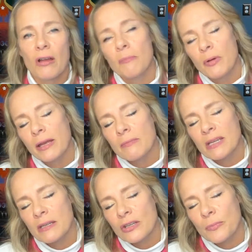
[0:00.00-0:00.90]
I'll break them
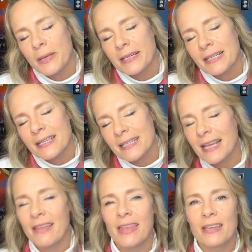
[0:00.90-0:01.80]
into 2 pieces,
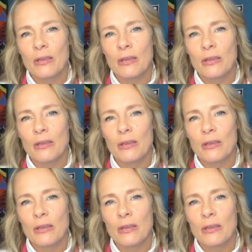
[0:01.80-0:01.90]
and then